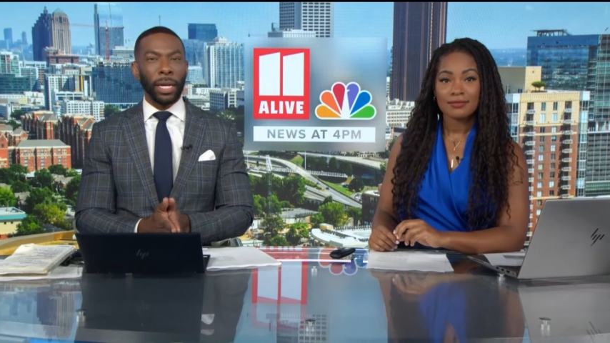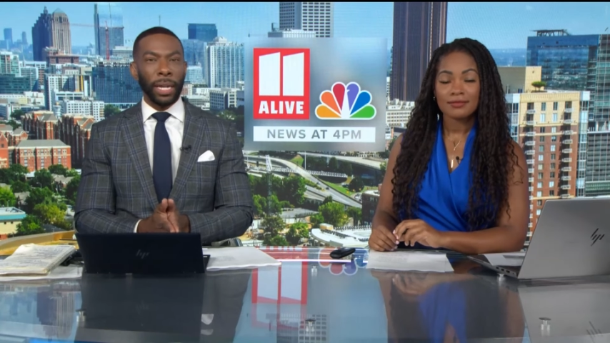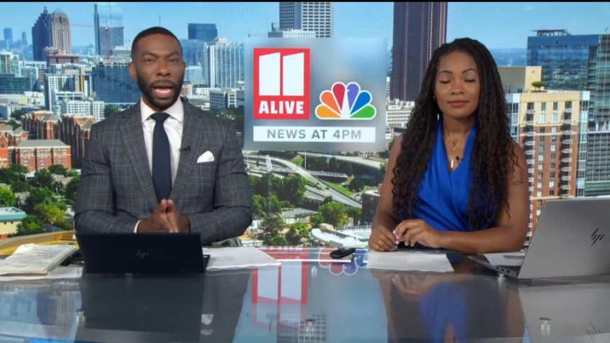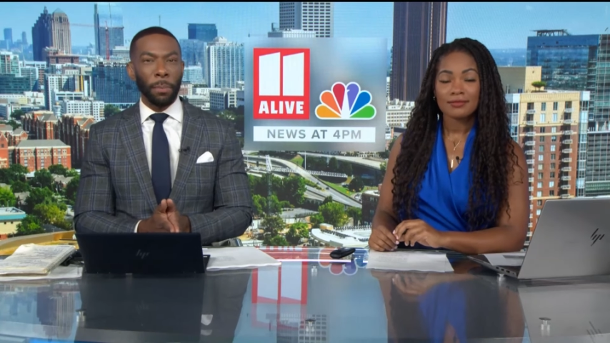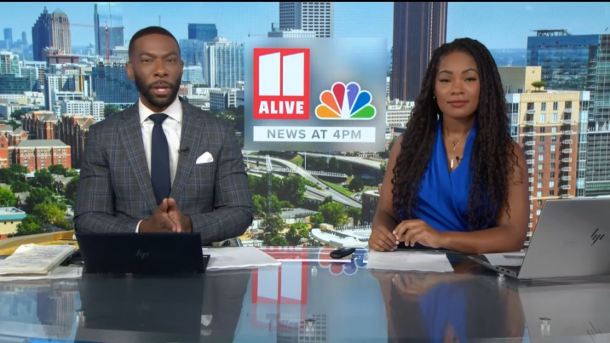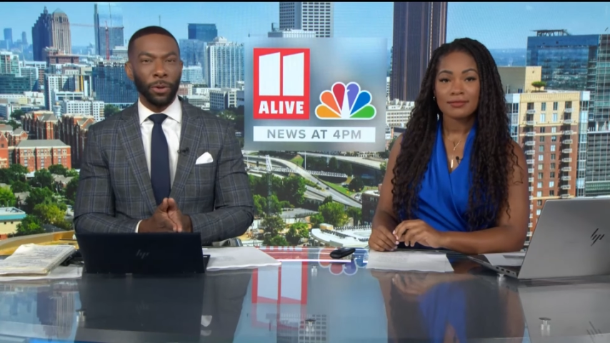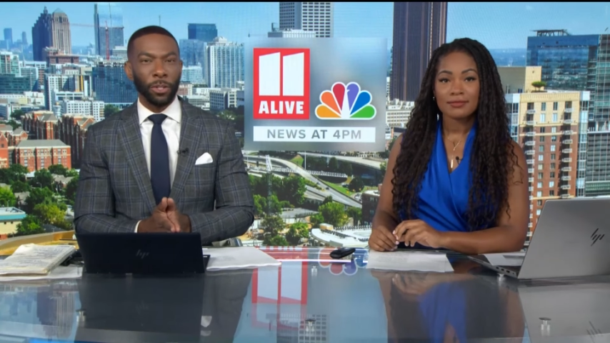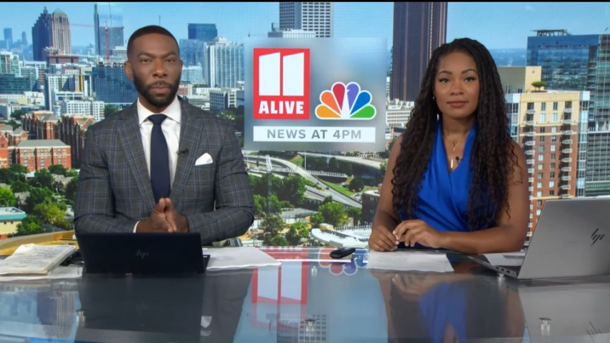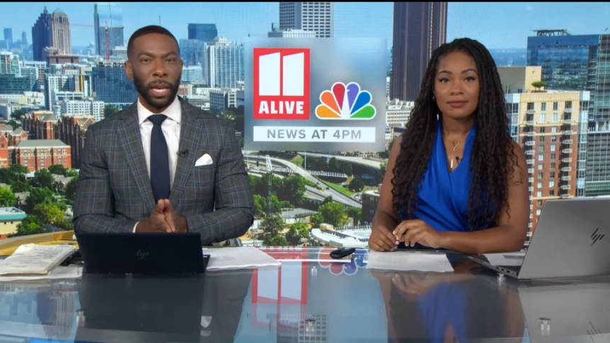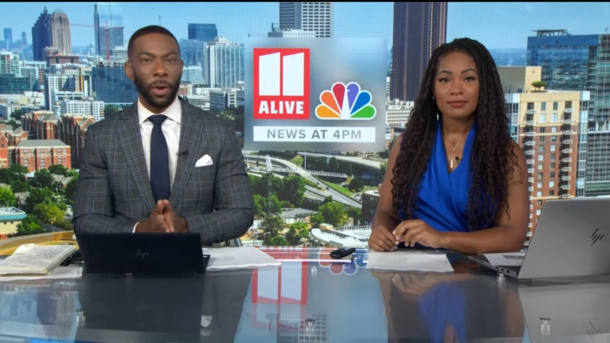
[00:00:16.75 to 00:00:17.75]
Speaker 1: Kleinpeter is
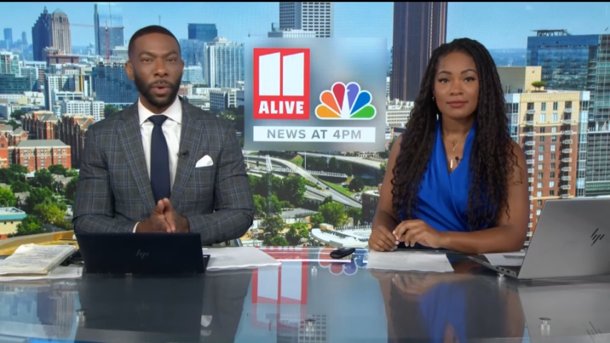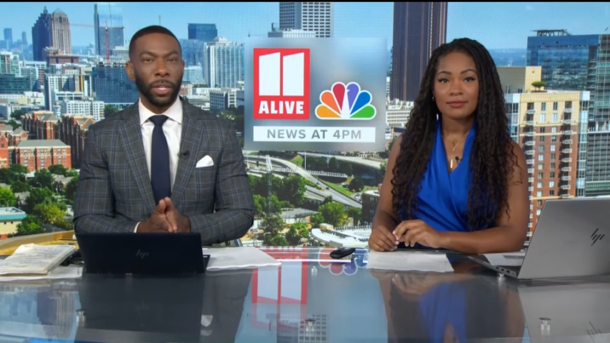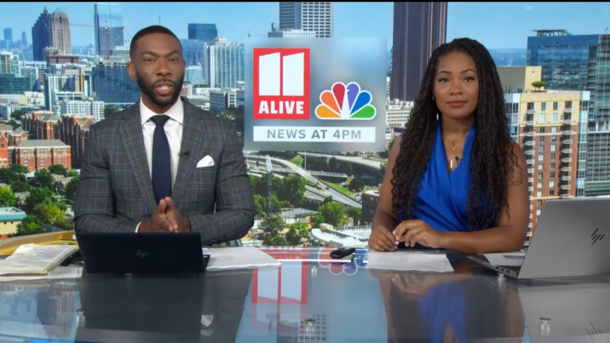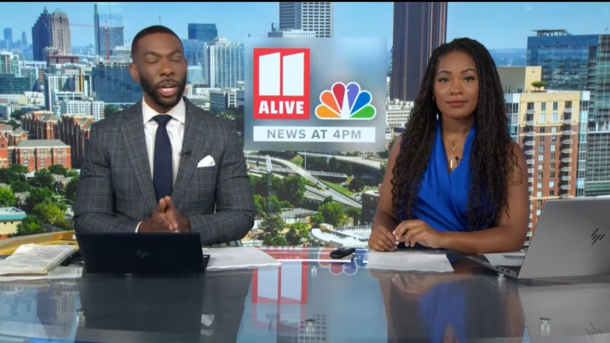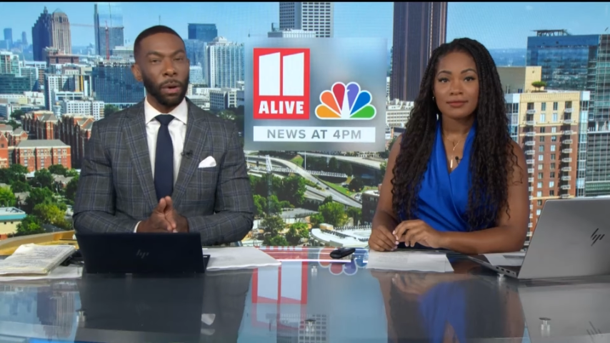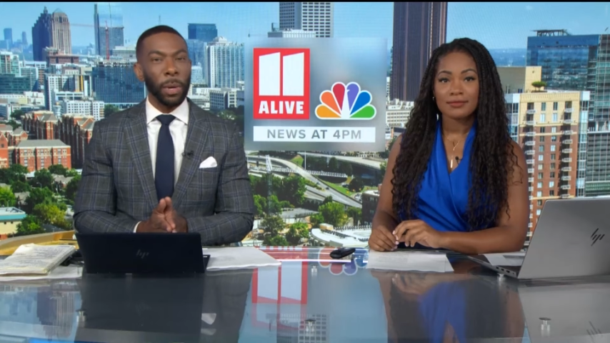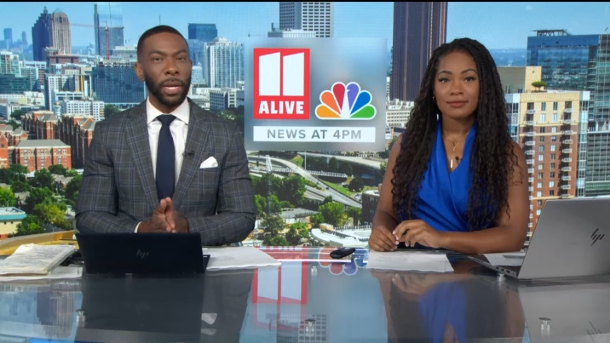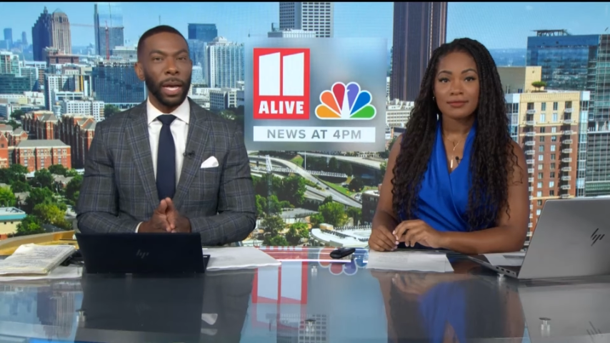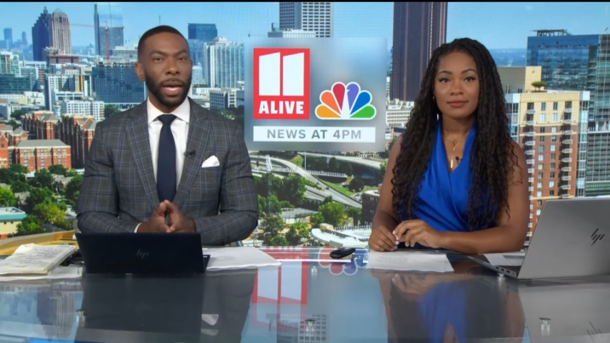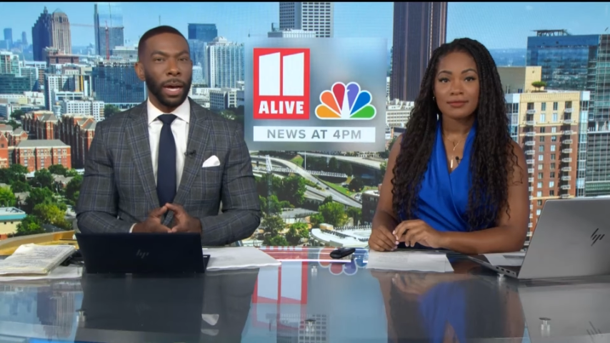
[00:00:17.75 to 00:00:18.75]
speaking with the chairman
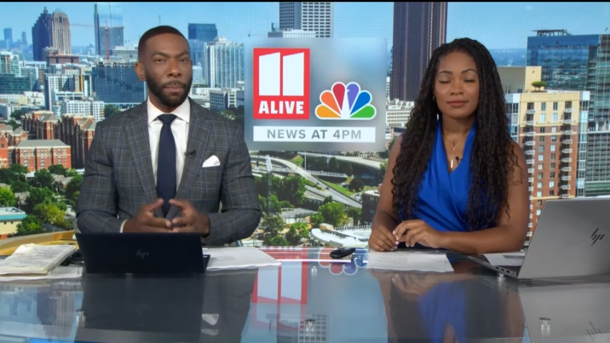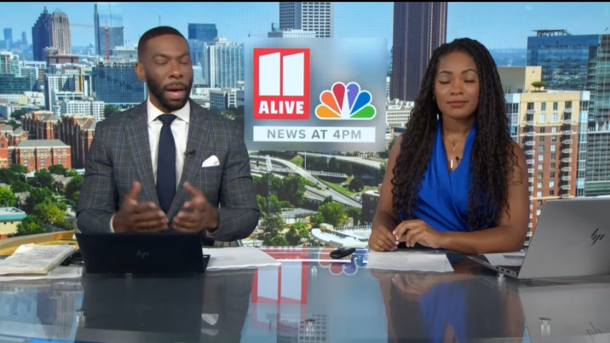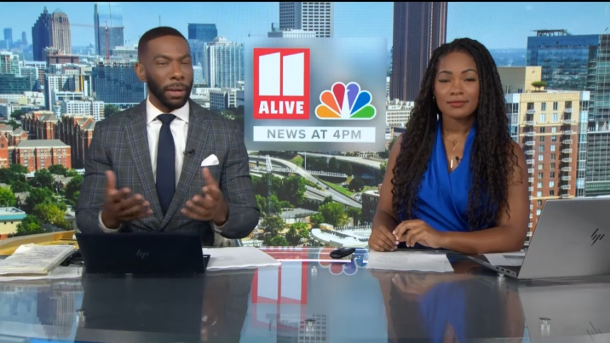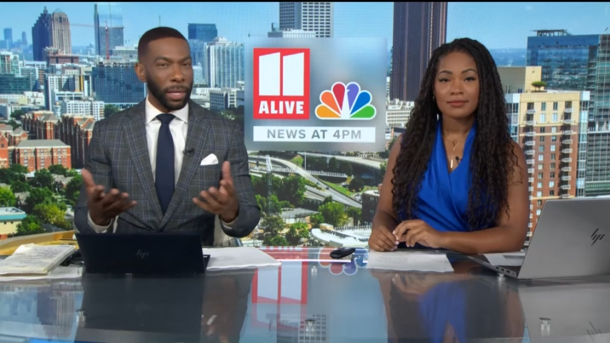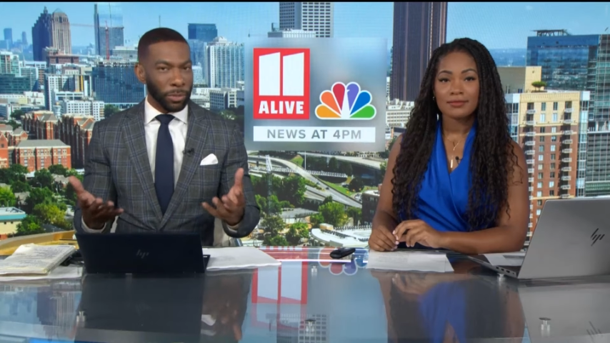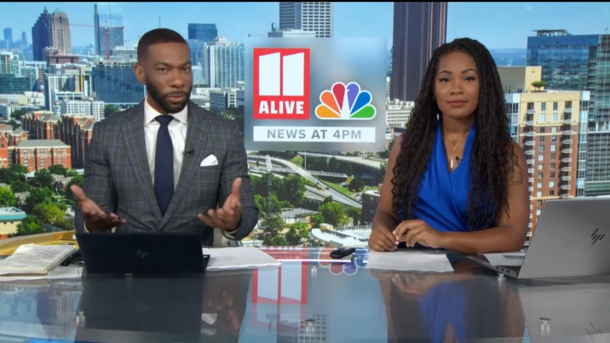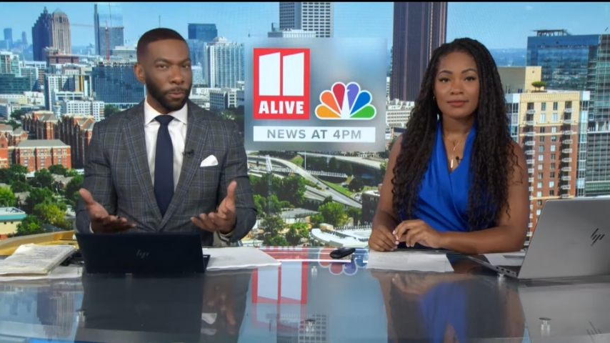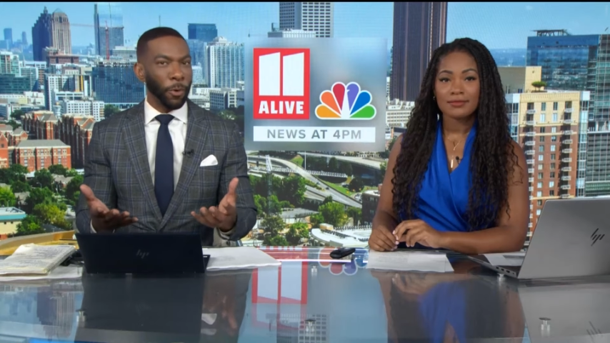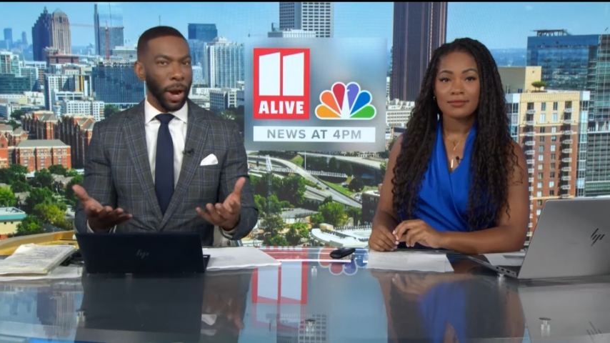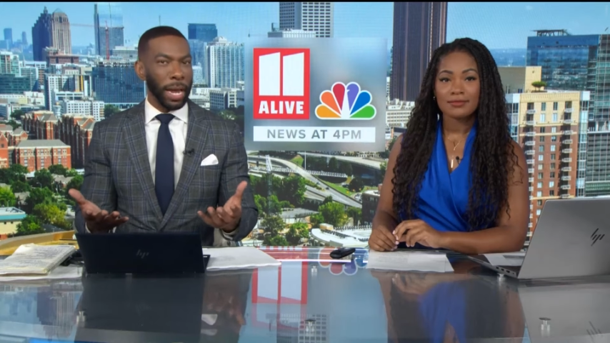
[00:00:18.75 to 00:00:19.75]
about his
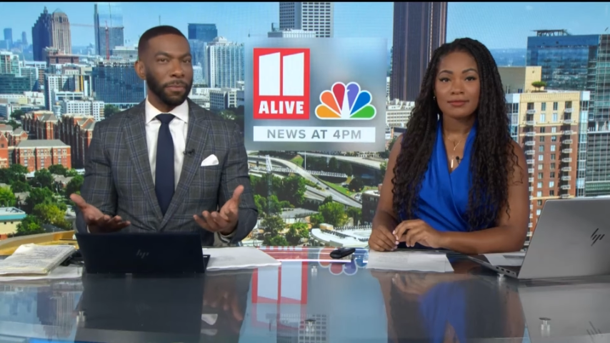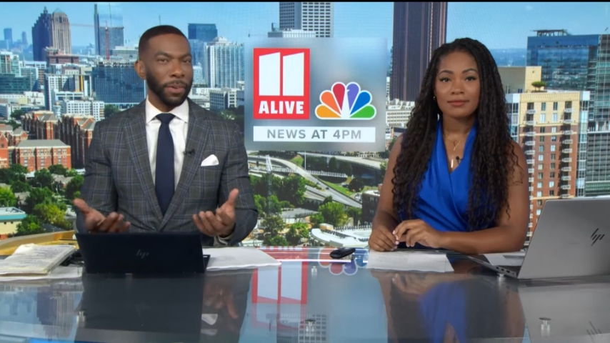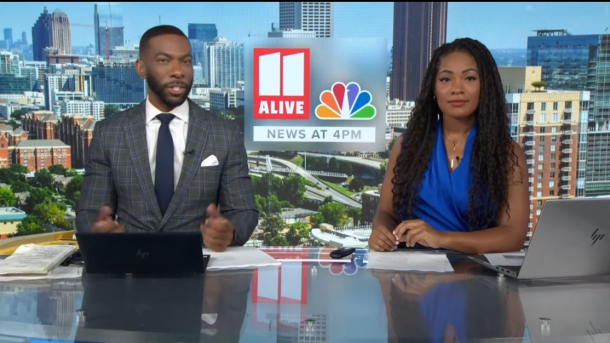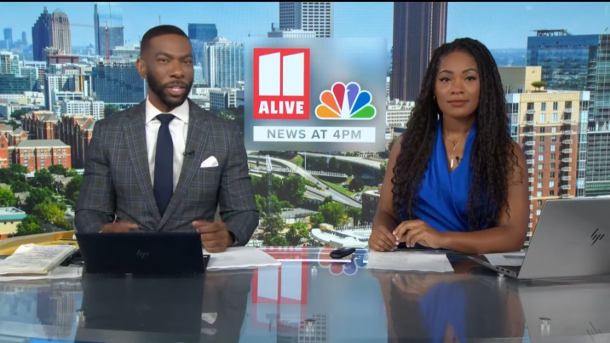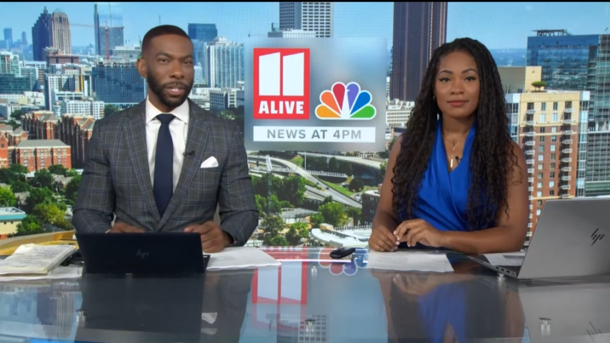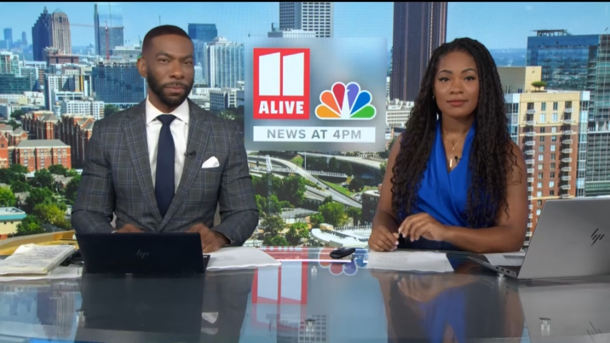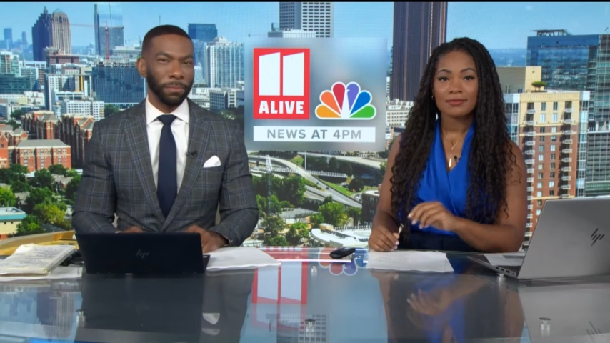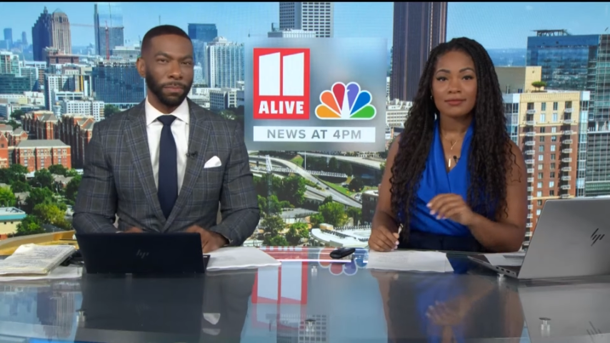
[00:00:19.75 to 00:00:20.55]
grand vision.